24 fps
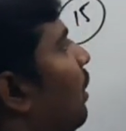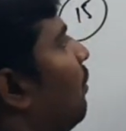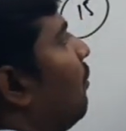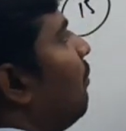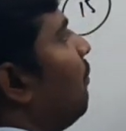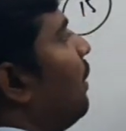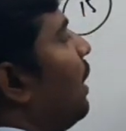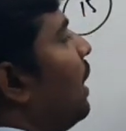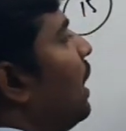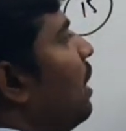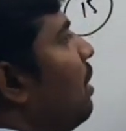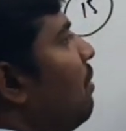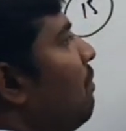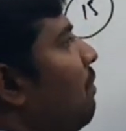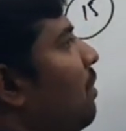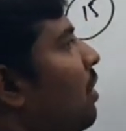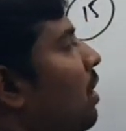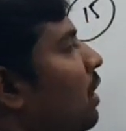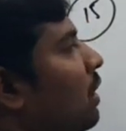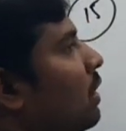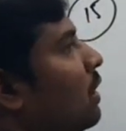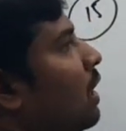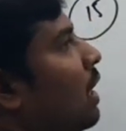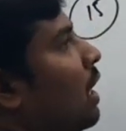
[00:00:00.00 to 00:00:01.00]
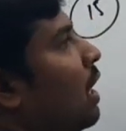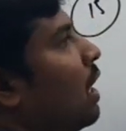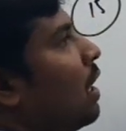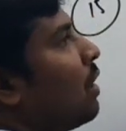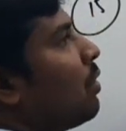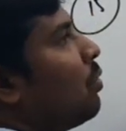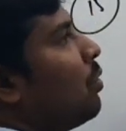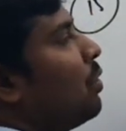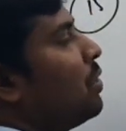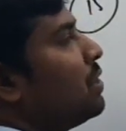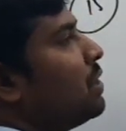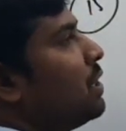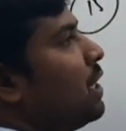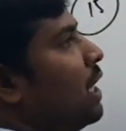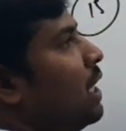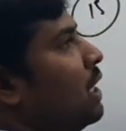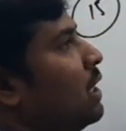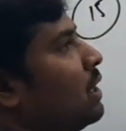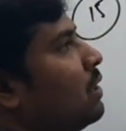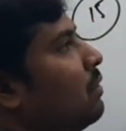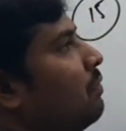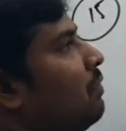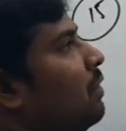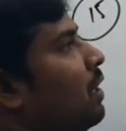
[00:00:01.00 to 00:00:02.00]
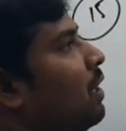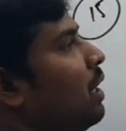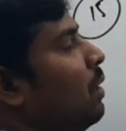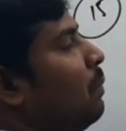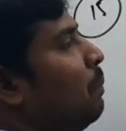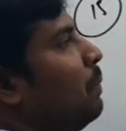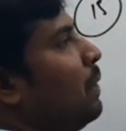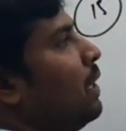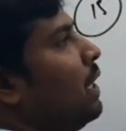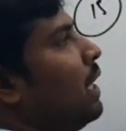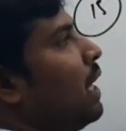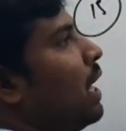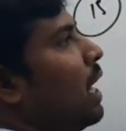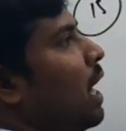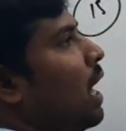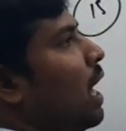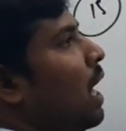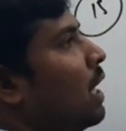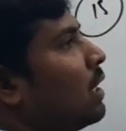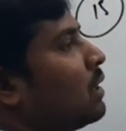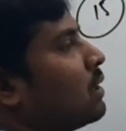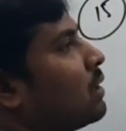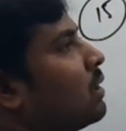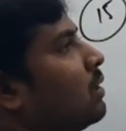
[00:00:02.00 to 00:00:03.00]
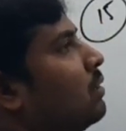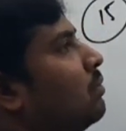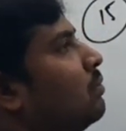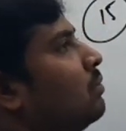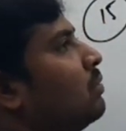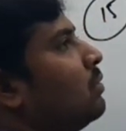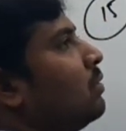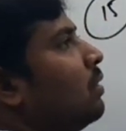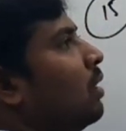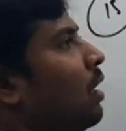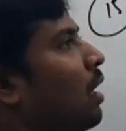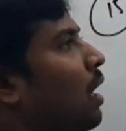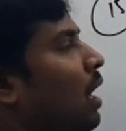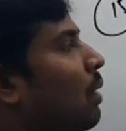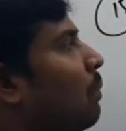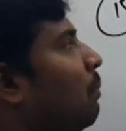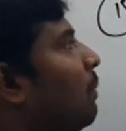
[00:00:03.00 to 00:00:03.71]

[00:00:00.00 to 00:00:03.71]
whenever the questions will be asked, or